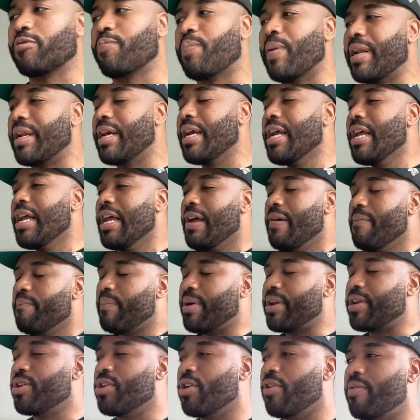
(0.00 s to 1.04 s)
But
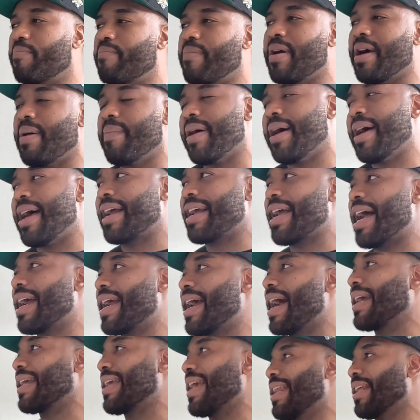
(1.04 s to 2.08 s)

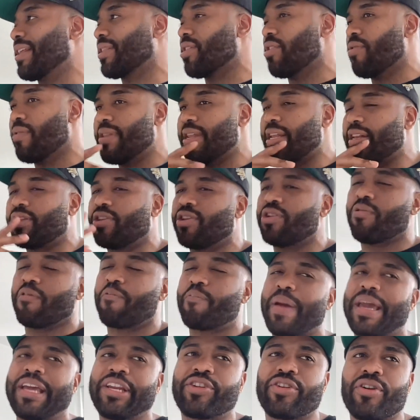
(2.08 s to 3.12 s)
I get it though. And then
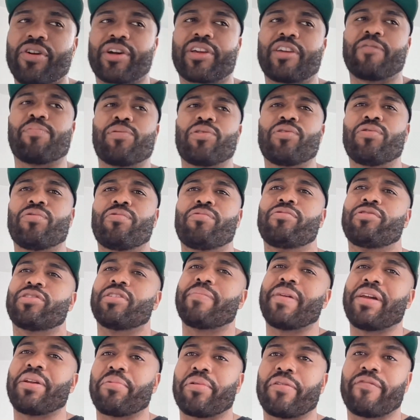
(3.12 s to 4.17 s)
Patriarchy Blues and
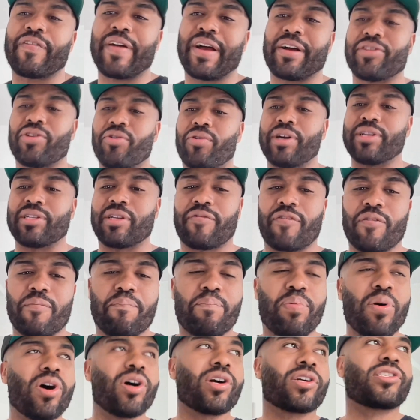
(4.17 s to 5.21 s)
Better We Found, all these different
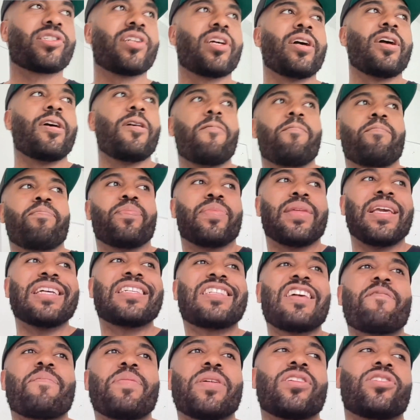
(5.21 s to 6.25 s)
books, these
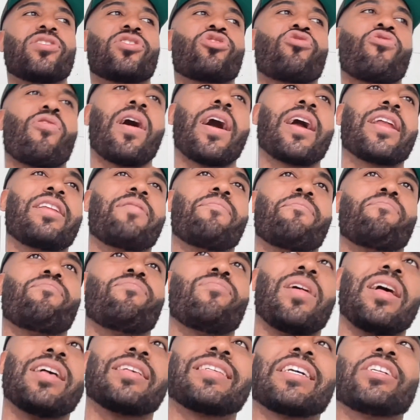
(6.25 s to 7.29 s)
have been trying to
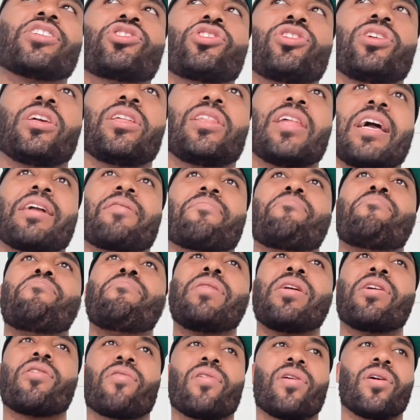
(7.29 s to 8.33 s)
essentially like
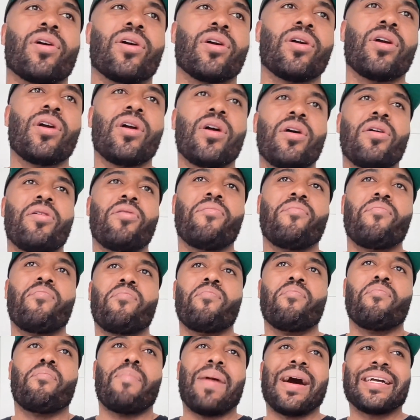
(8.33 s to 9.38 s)
mirror
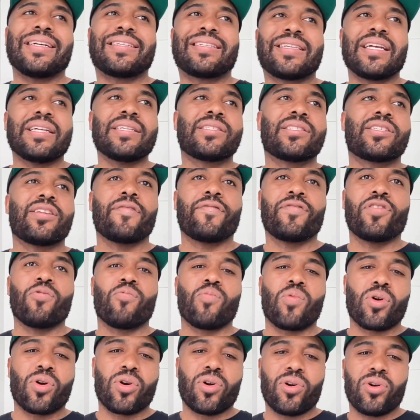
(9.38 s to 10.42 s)
my sense of the
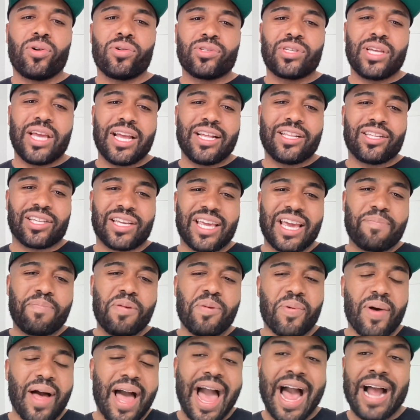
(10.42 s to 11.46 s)
world and get
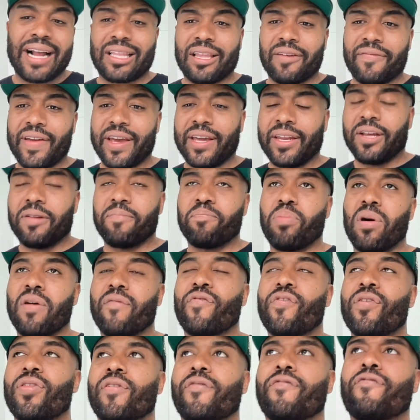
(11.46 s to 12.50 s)
people activated. But
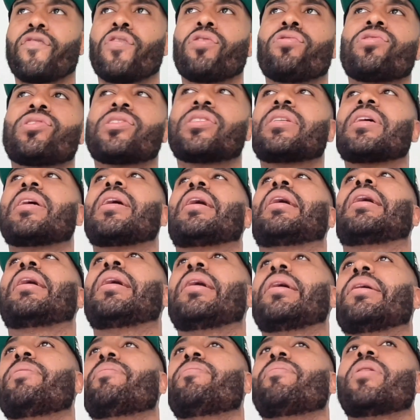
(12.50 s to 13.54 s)
for the first
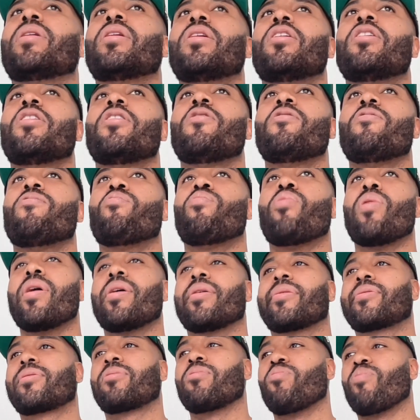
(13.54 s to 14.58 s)
time
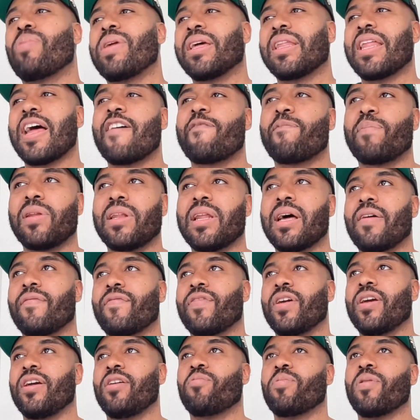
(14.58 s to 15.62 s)
with We Alive
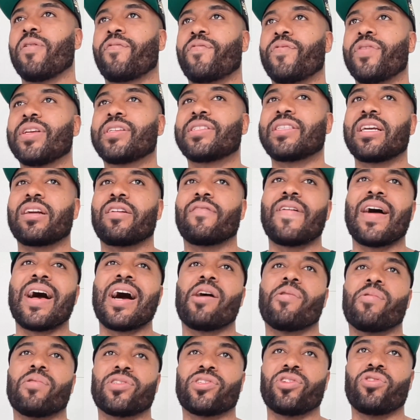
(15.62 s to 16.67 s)
Beloved, with This Thing of
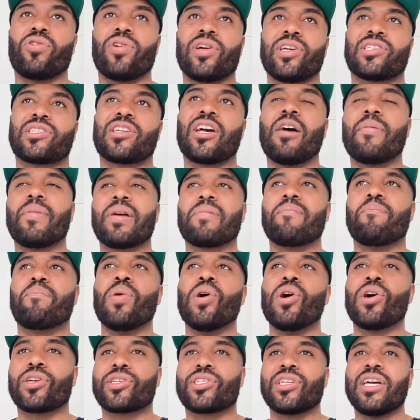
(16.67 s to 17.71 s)
Ours, and all these coming
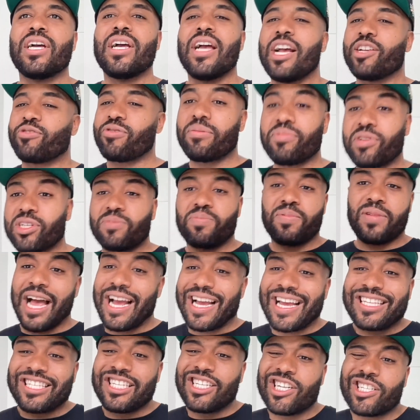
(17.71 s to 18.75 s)
books, is where I
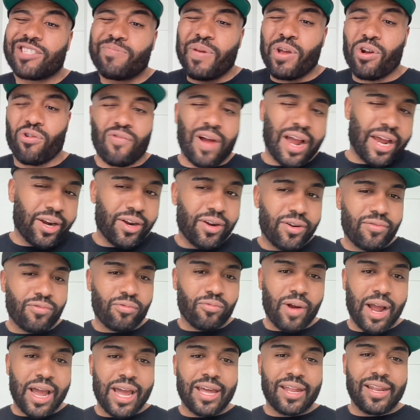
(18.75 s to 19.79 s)
get to just be a writer,
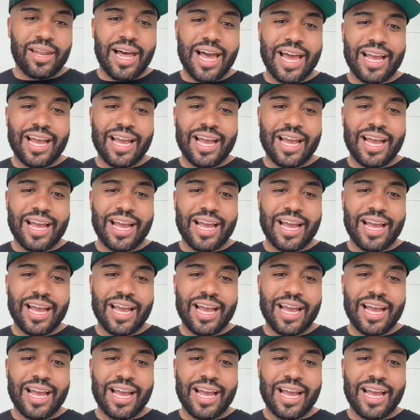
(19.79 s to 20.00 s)
right? Like